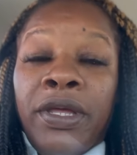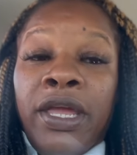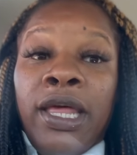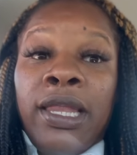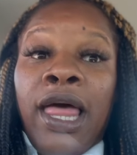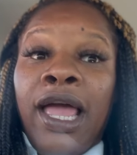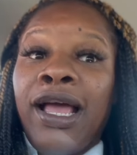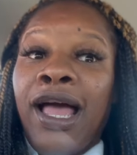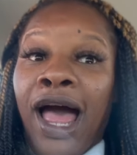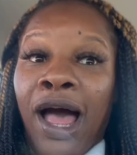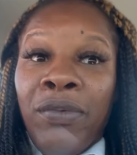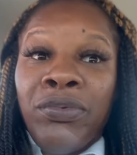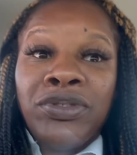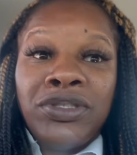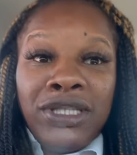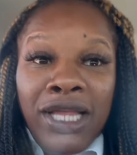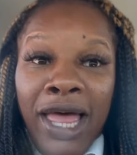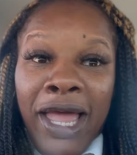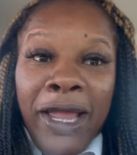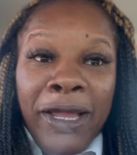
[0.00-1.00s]
Like, I
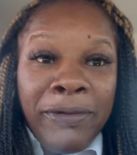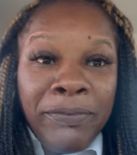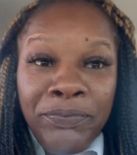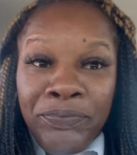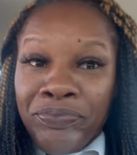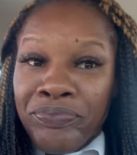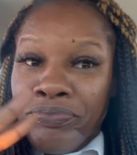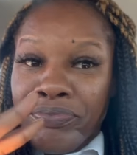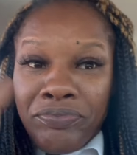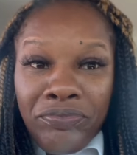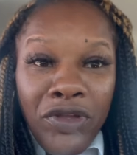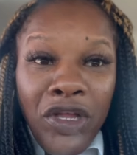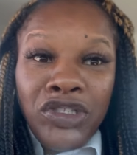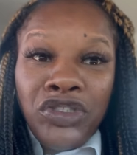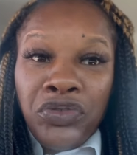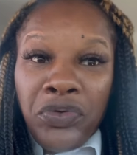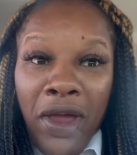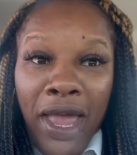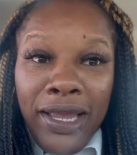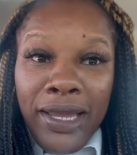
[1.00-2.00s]
was like
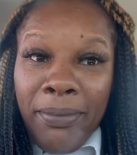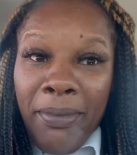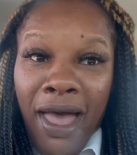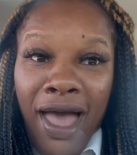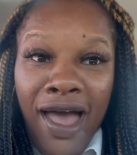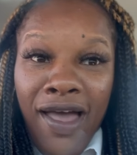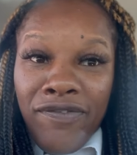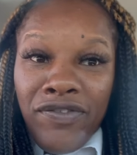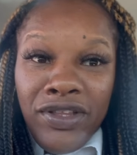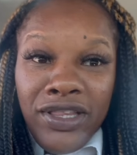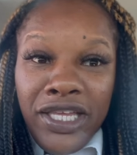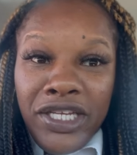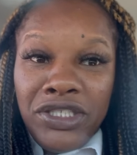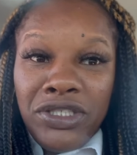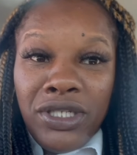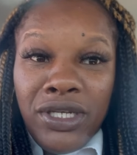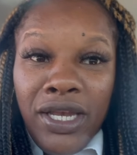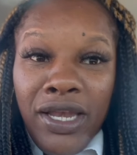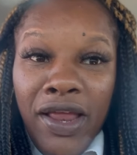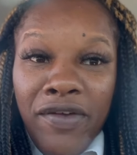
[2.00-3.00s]
tracking my
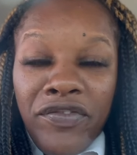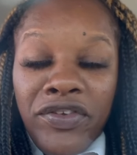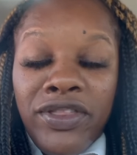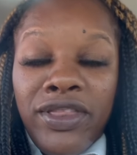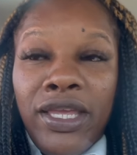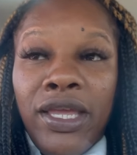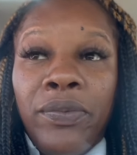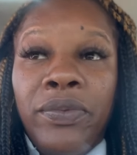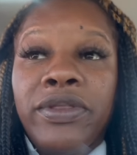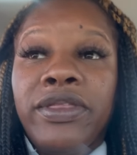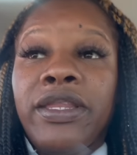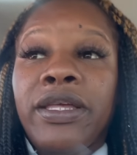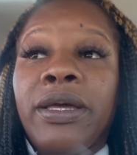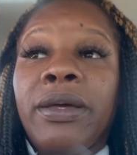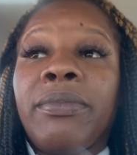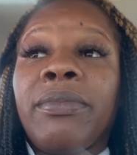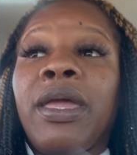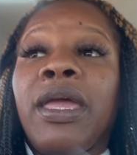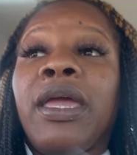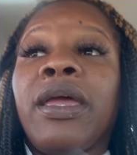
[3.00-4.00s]
ovulation and everything with
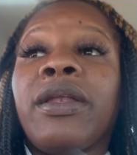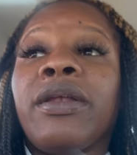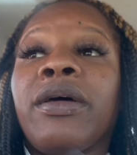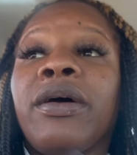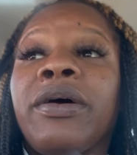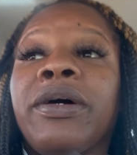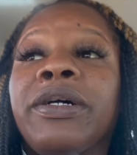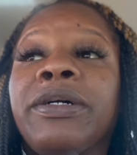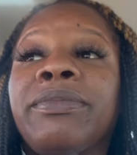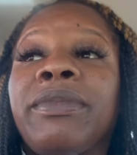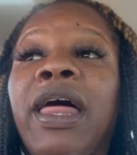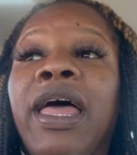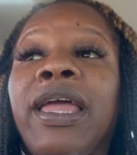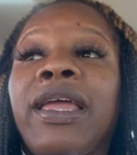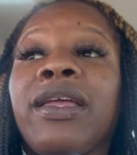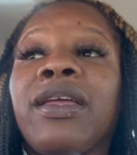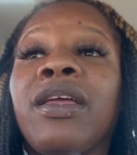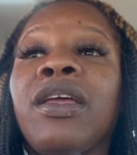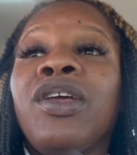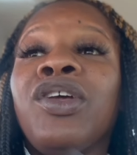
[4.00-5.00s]
them, and
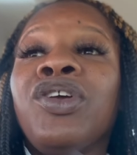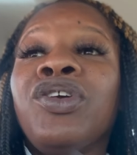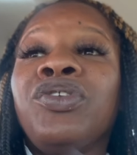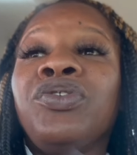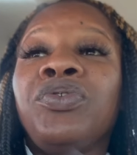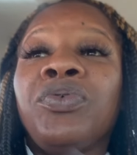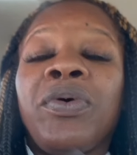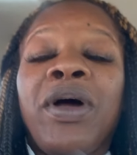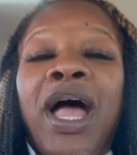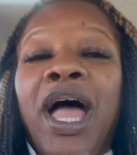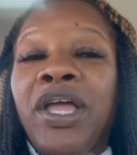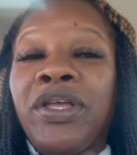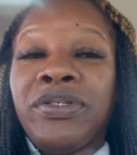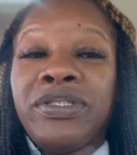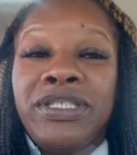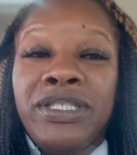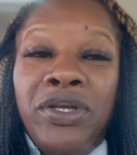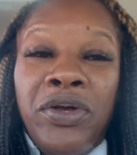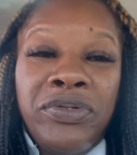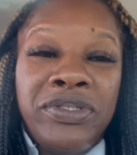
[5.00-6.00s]
like doing how you
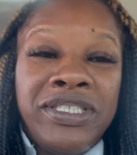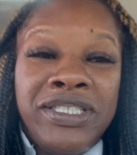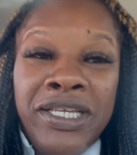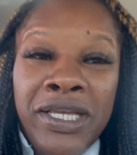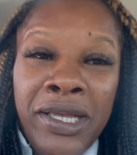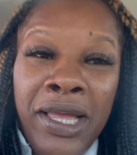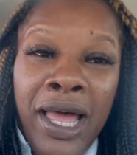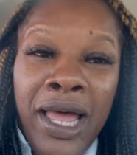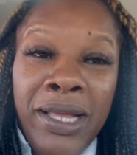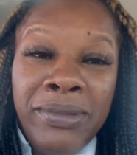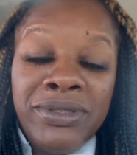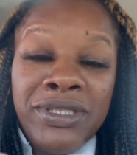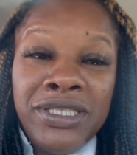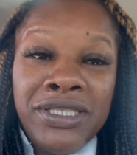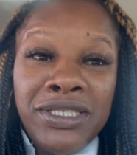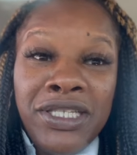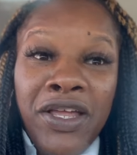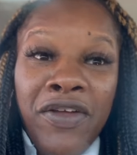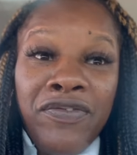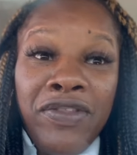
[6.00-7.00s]
see on sitcoms and
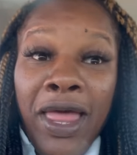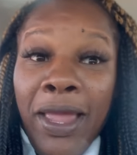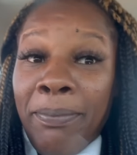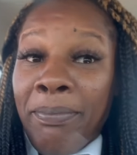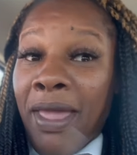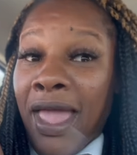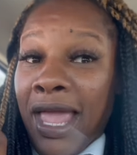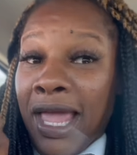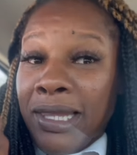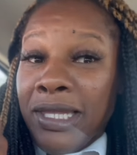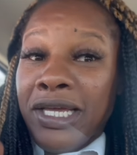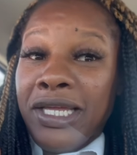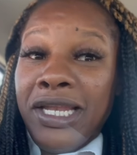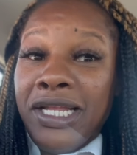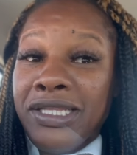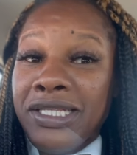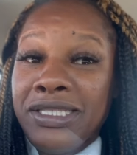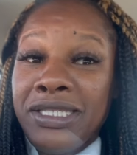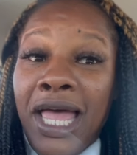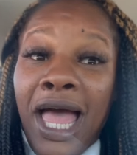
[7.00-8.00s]
stuff, like, babe, looking
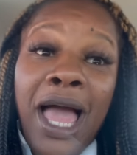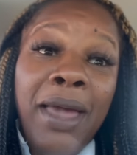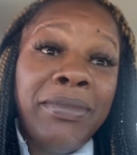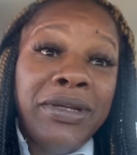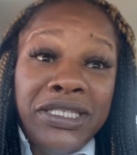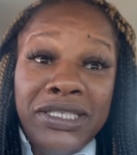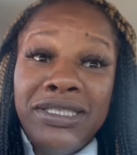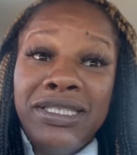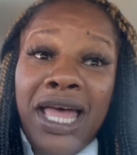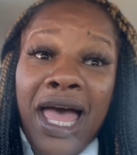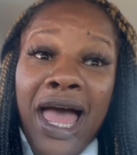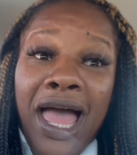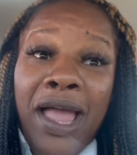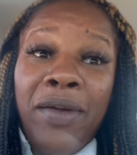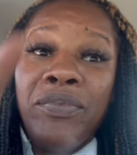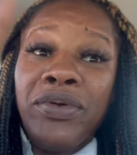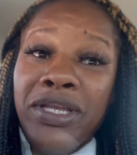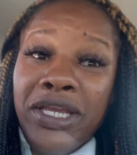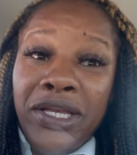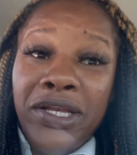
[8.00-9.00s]
at the time, it's
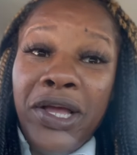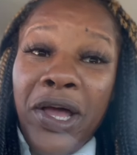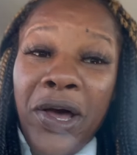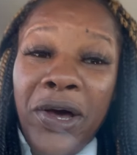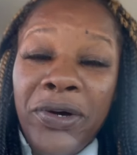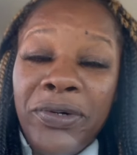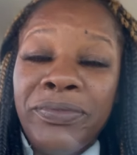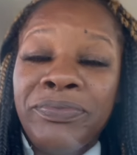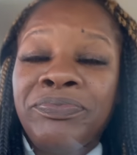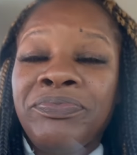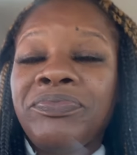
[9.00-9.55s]
time, we need to go.